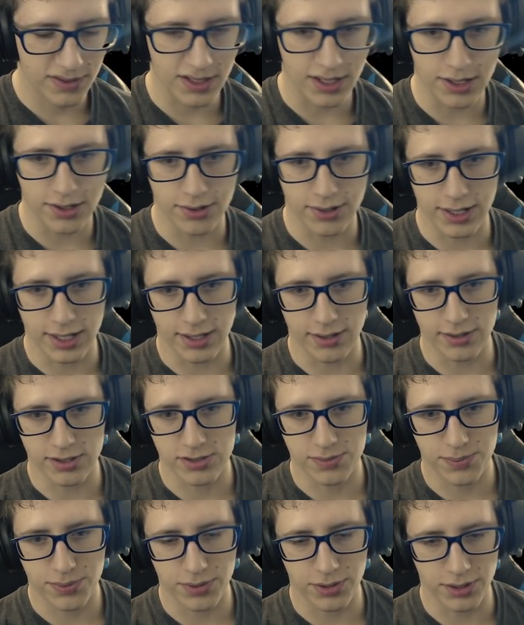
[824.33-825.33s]
Okay,
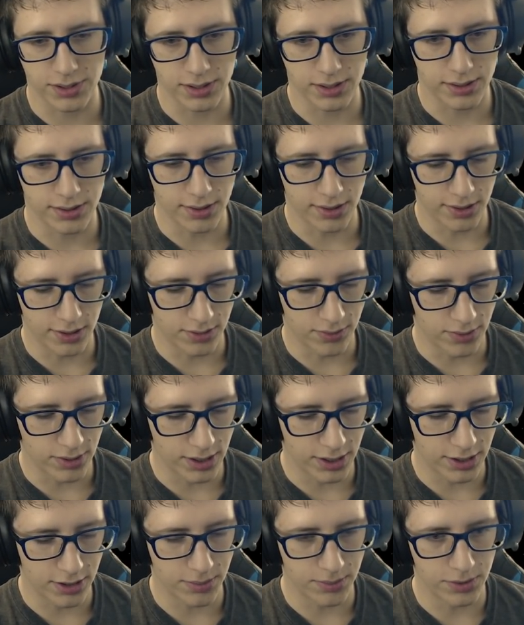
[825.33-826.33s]
let's put our
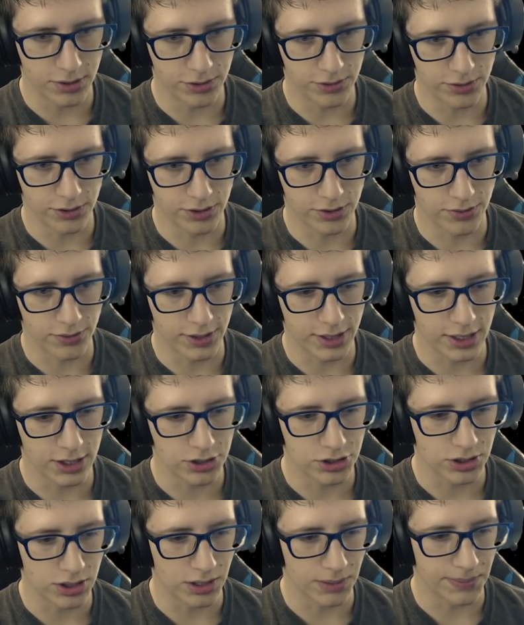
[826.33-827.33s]
Water Moon
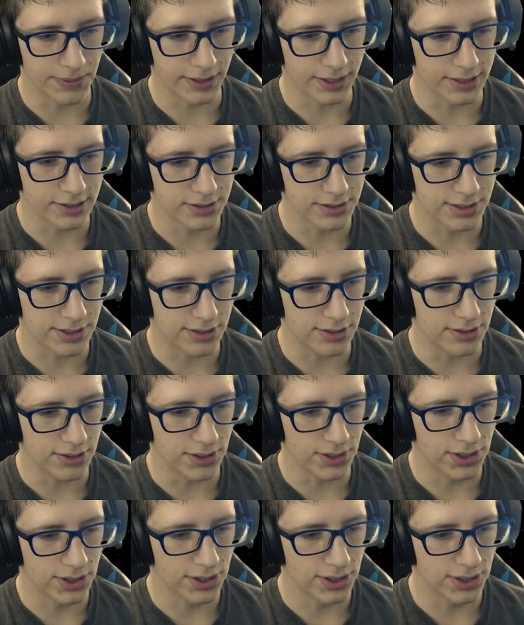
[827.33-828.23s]
creation up against Earth.